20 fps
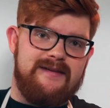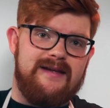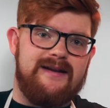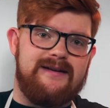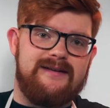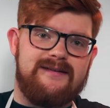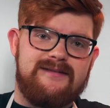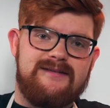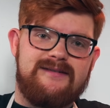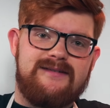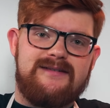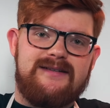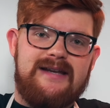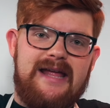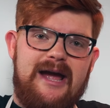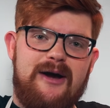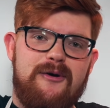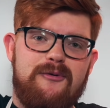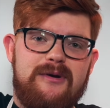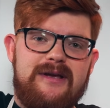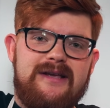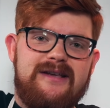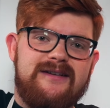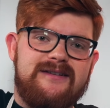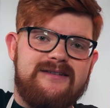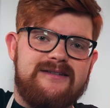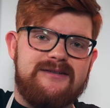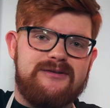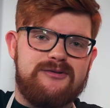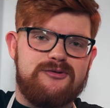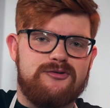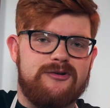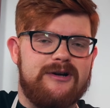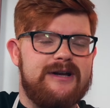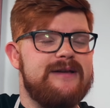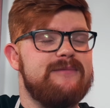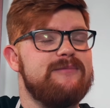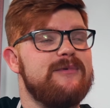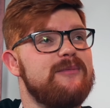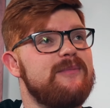then now we can
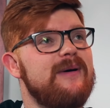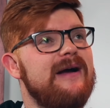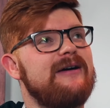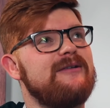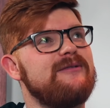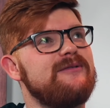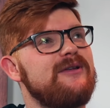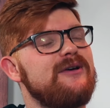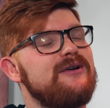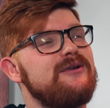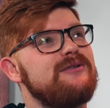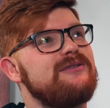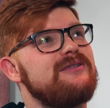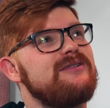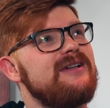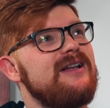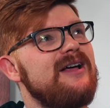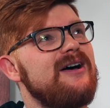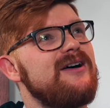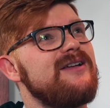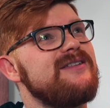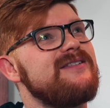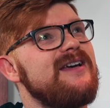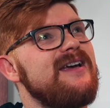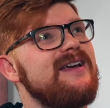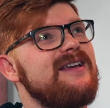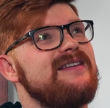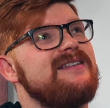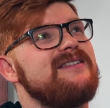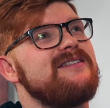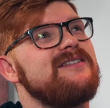dream about those lattes.